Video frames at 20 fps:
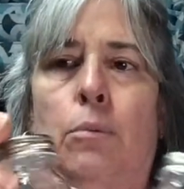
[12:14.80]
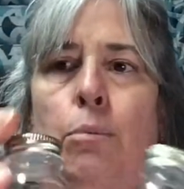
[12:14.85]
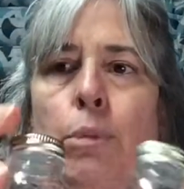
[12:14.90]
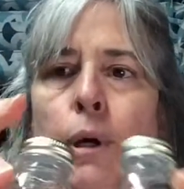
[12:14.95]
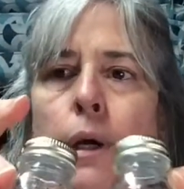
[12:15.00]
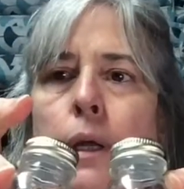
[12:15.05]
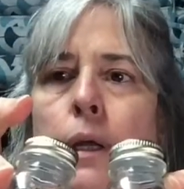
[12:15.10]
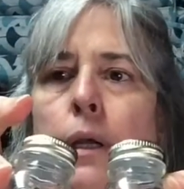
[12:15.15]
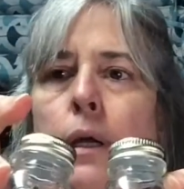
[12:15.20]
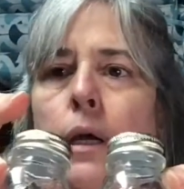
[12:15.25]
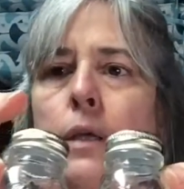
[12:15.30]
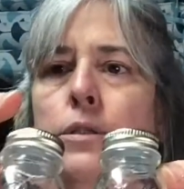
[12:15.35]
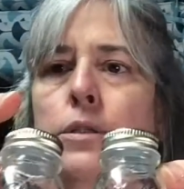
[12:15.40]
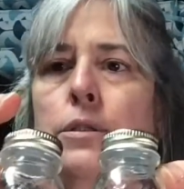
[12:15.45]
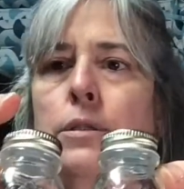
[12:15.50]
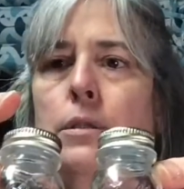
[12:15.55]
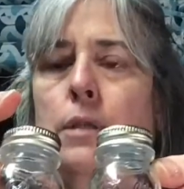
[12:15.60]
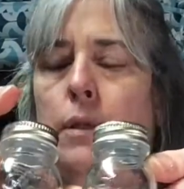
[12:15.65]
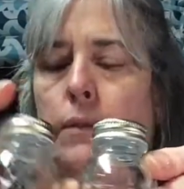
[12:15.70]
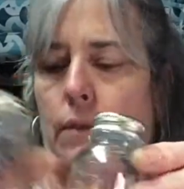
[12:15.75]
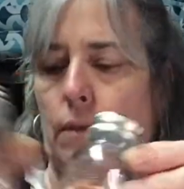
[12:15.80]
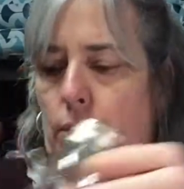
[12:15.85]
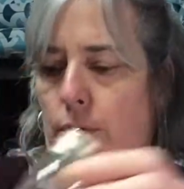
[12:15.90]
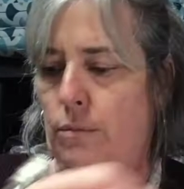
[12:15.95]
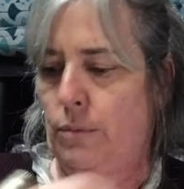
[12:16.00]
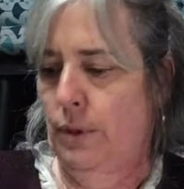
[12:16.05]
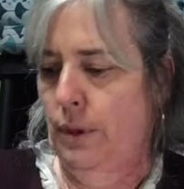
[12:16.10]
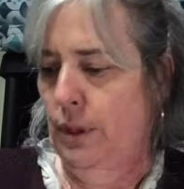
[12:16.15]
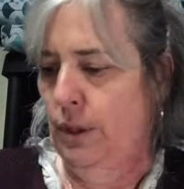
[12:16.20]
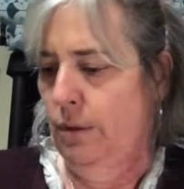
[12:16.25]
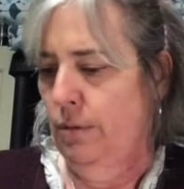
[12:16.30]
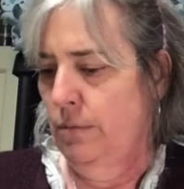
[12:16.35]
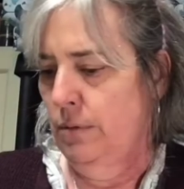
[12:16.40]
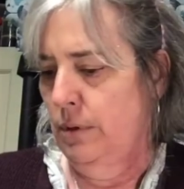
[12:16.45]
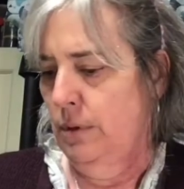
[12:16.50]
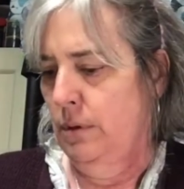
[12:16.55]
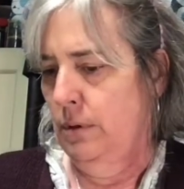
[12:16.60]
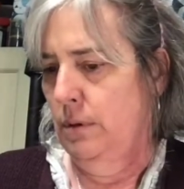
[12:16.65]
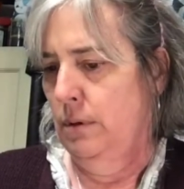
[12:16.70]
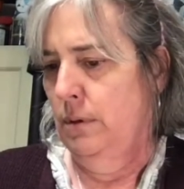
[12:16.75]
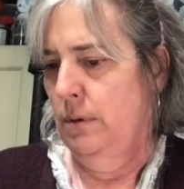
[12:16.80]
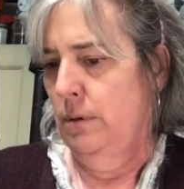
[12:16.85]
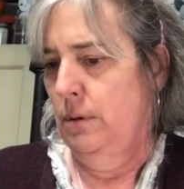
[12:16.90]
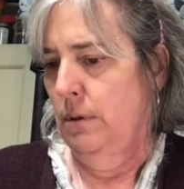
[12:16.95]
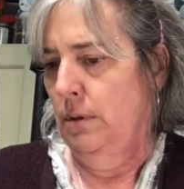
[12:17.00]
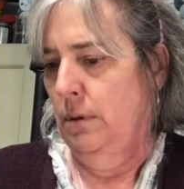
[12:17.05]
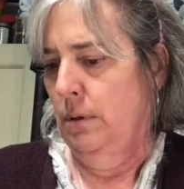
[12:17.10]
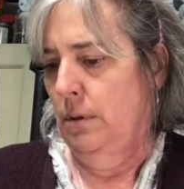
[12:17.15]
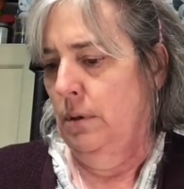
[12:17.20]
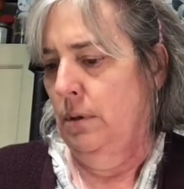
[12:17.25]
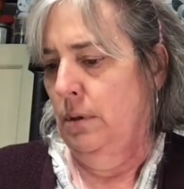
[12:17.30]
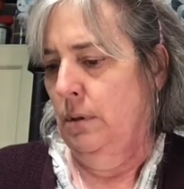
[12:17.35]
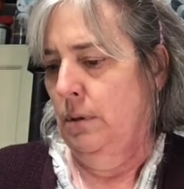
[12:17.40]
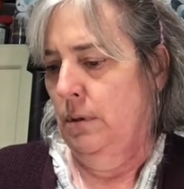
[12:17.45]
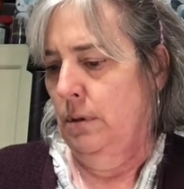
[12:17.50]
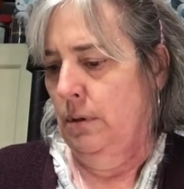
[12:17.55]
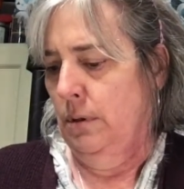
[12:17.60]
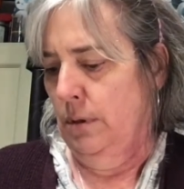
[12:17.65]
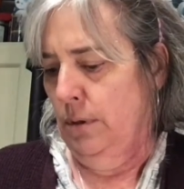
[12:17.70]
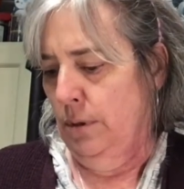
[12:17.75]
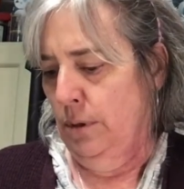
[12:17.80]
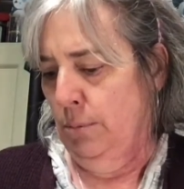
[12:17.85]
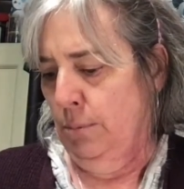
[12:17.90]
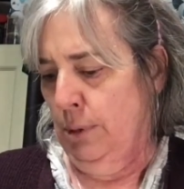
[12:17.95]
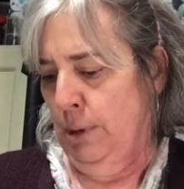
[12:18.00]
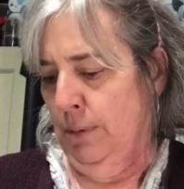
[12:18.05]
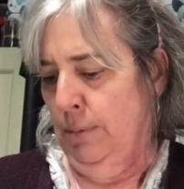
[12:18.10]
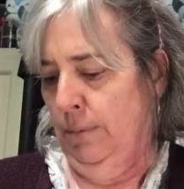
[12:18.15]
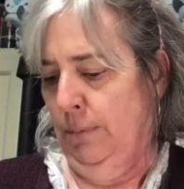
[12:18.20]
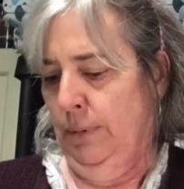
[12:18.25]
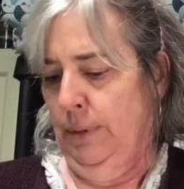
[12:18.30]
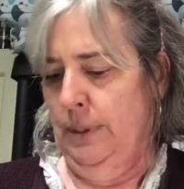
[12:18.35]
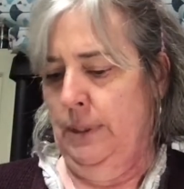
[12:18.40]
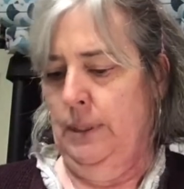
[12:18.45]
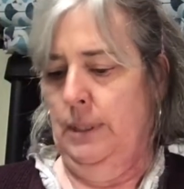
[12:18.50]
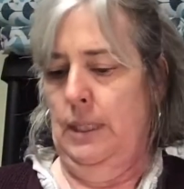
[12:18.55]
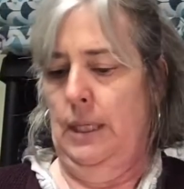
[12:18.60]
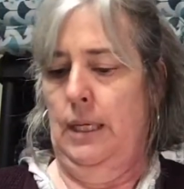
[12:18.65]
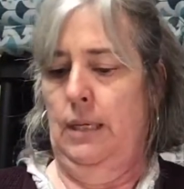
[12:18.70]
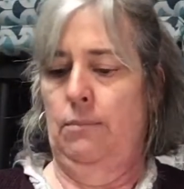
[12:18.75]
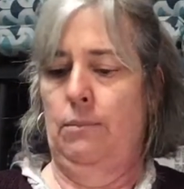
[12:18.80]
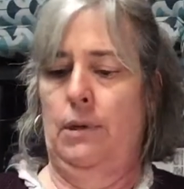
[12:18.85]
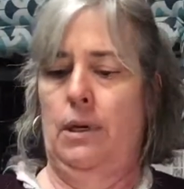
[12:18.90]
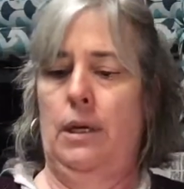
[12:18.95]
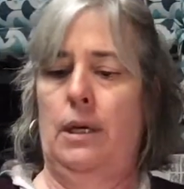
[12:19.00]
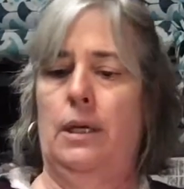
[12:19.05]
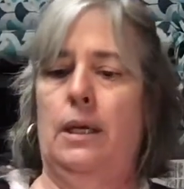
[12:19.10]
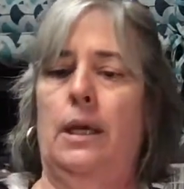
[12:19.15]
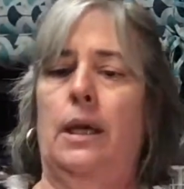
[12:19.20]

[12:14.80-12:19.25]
But I just thought those were cute. But those will probably stay in mine.